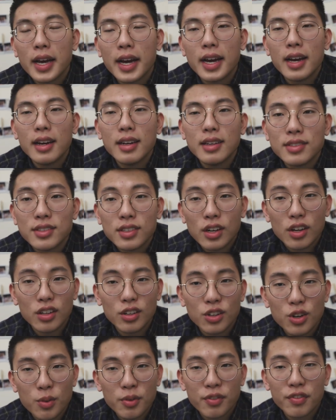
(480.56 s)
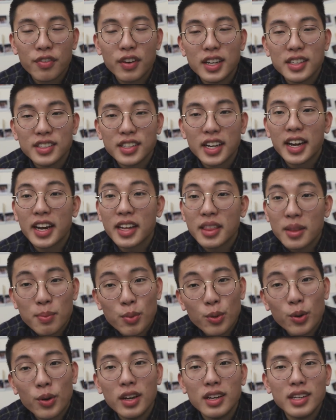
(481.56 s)
I had a solid group of friends. I had the
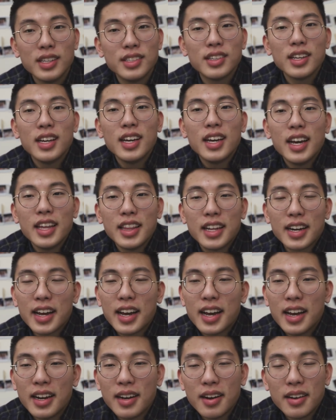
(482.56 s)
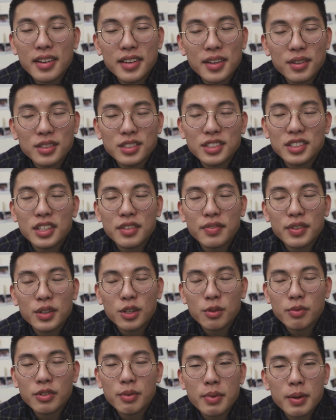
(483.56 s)
boys, and then I had, you know, just different
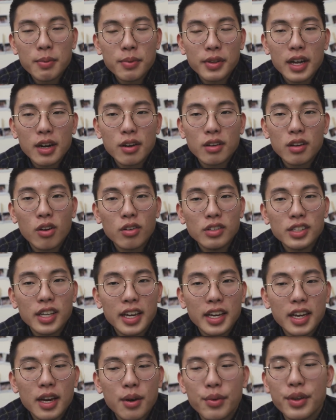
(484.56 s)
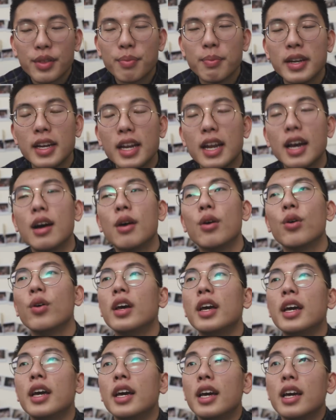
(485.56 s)
groups of people that I would always hang out with. But now,
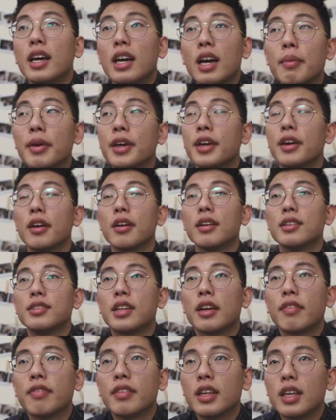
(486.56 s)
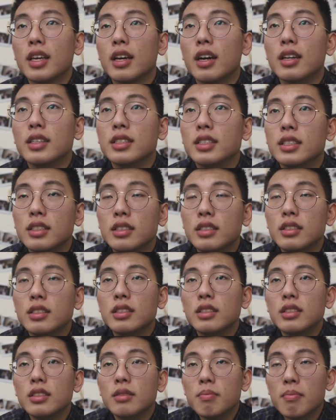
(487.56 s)
coming here, it's definitely a
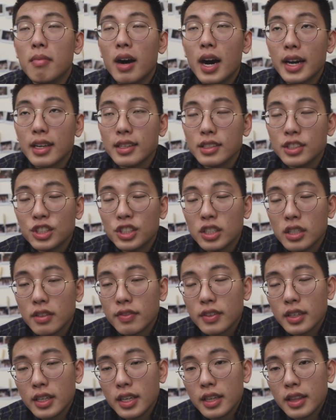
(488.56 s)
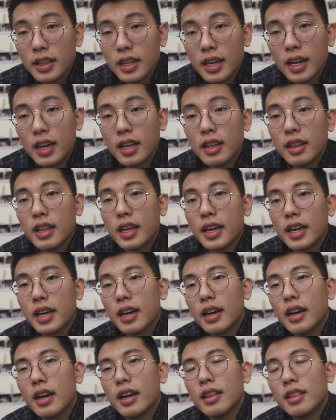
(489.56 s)
mind shift in that, like,
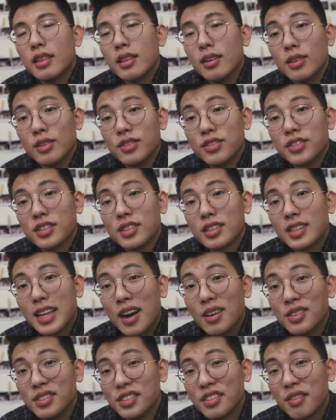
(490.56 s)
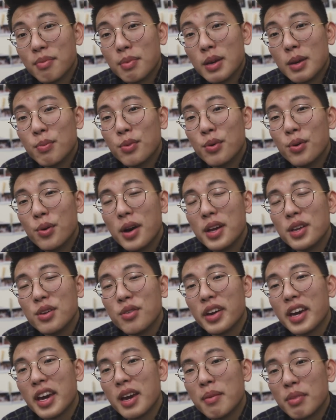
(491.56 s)
there's thousands of people and
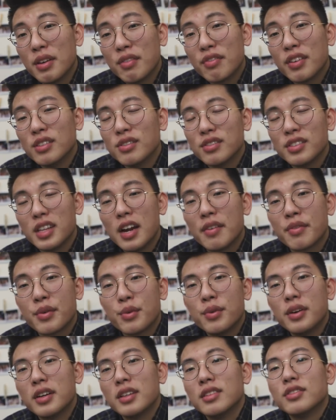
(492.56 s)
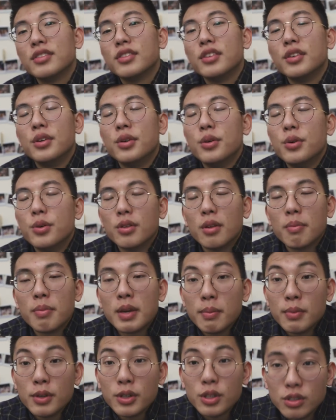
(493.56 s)
you can't be friends with everyone, so the
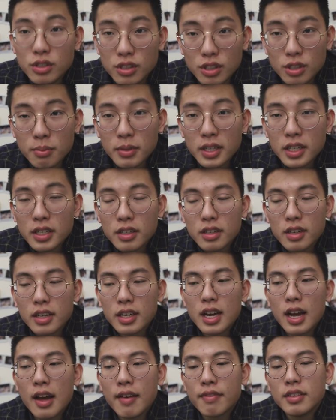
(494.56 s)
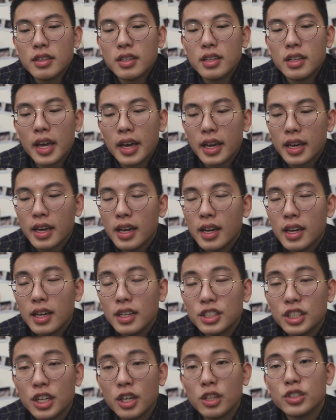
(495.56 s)
people you do meet, you're gonna have to like
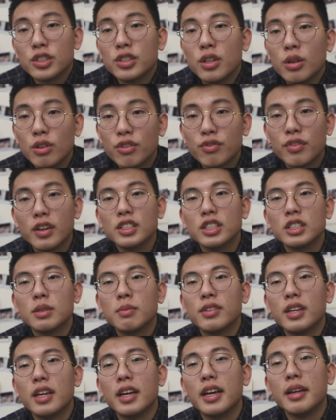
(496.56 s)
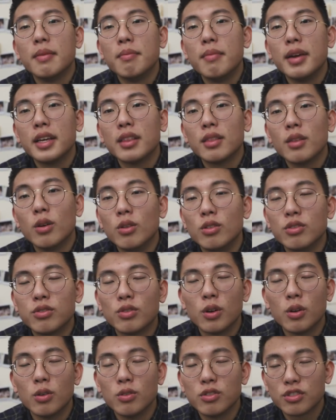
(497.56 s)
cherish those friendships and make those
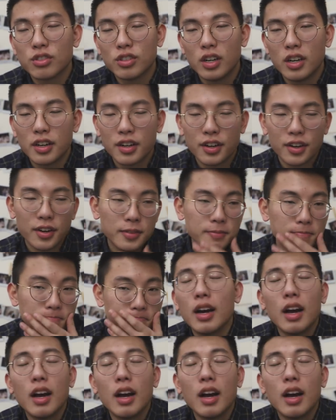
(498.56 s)
grow stronger.